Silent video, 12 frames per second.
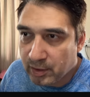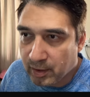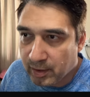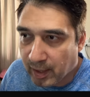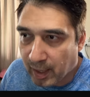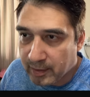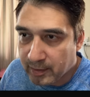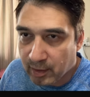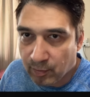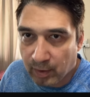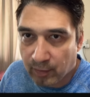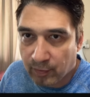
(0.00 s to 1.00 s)
the task that
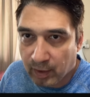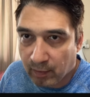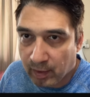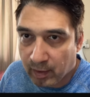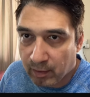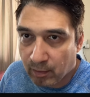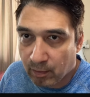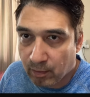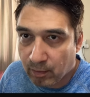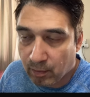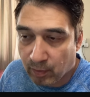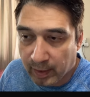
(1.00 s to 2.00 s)
we've given it
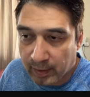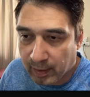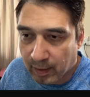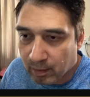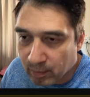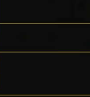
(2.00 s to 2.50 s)
right now.